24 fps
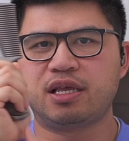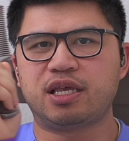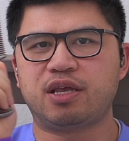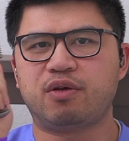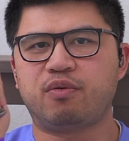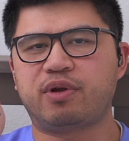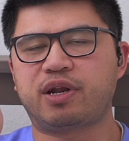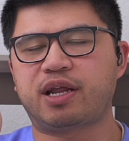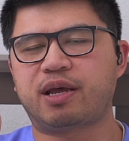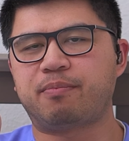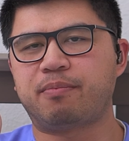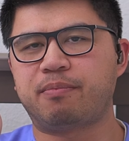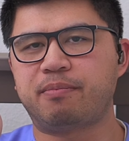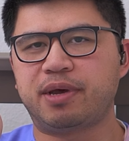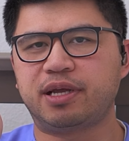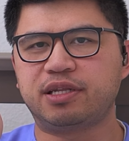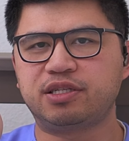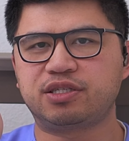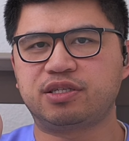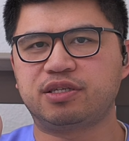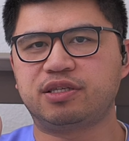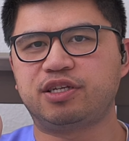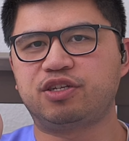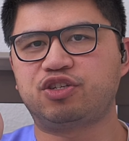You want to
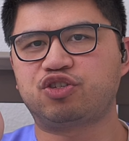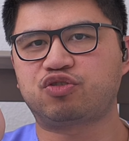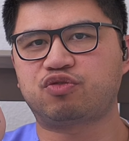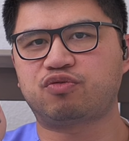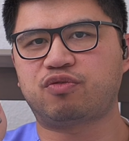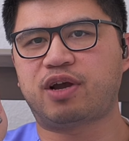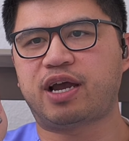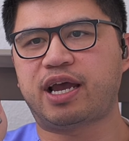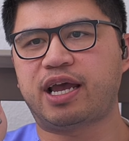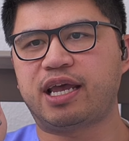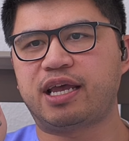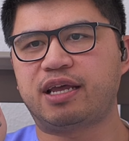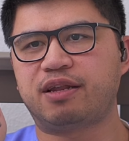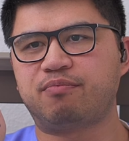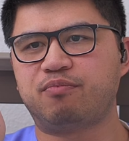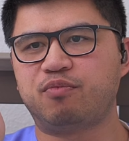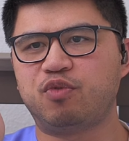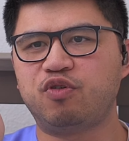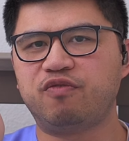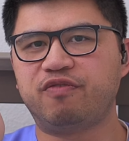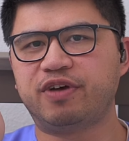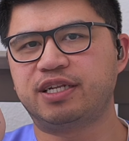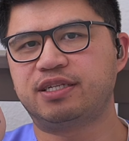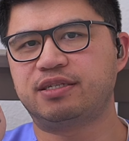mentally try and
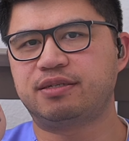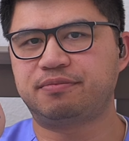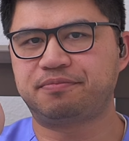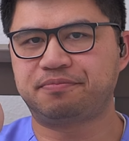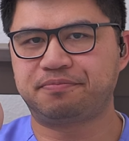move it.